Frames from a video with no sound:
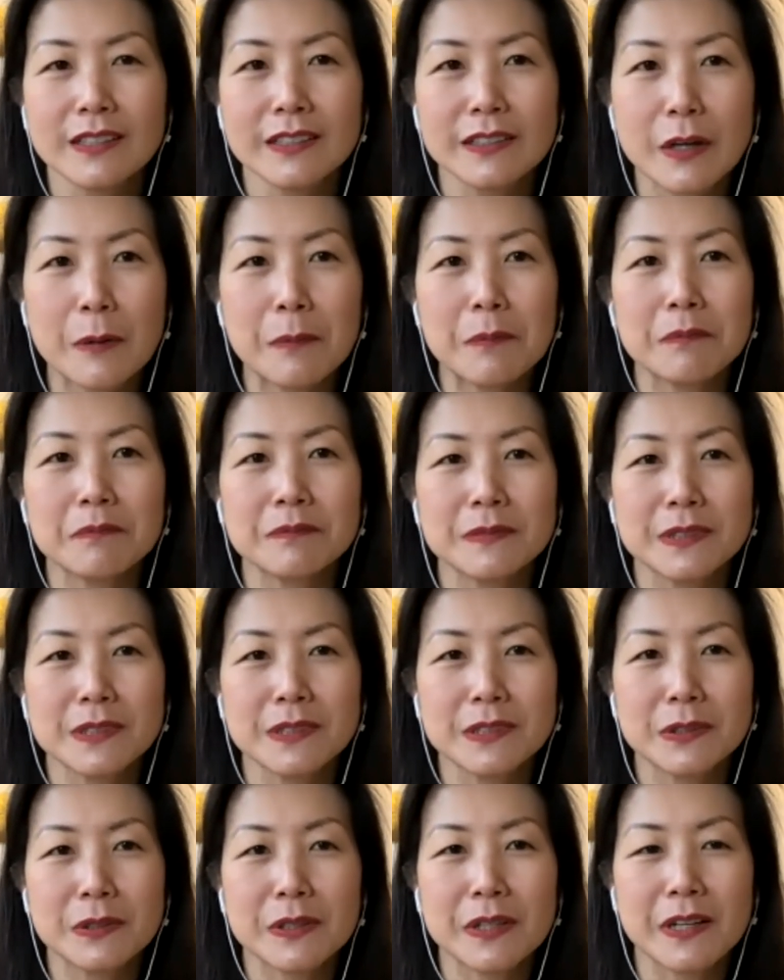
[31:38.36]
yep,
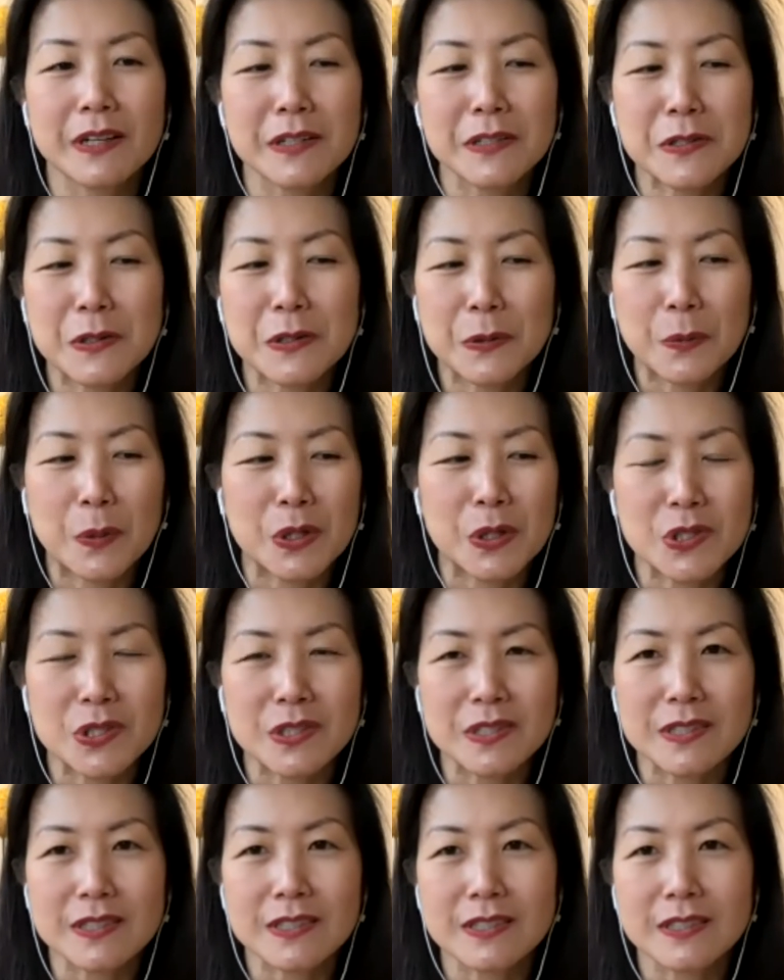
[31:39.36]
you can yep. answer the
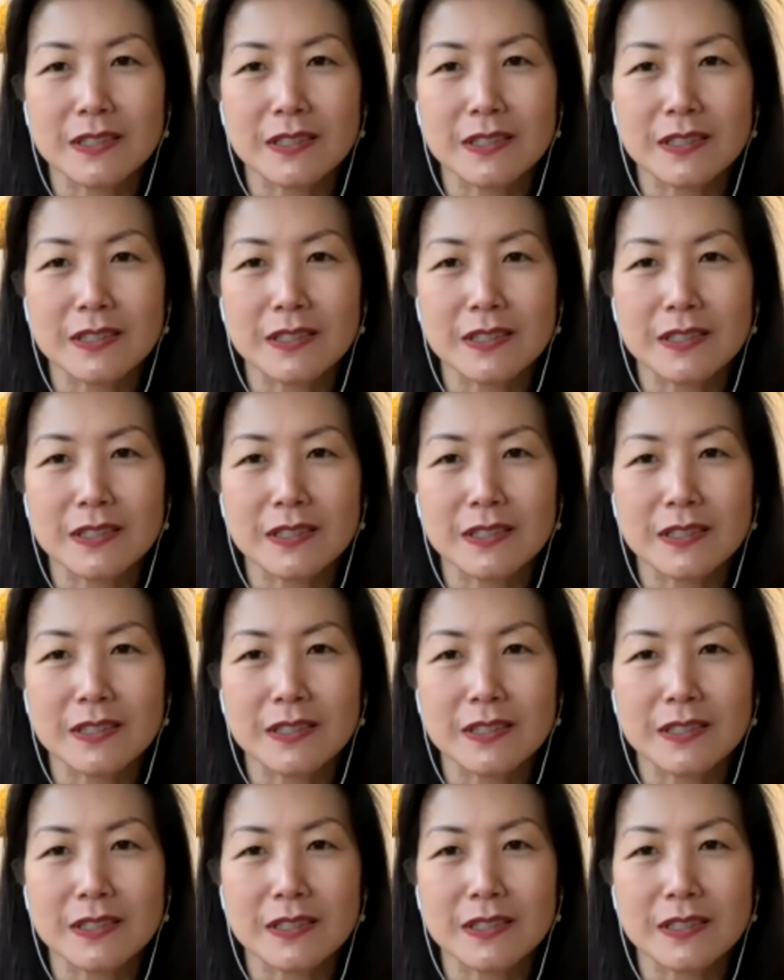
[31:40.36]
questions.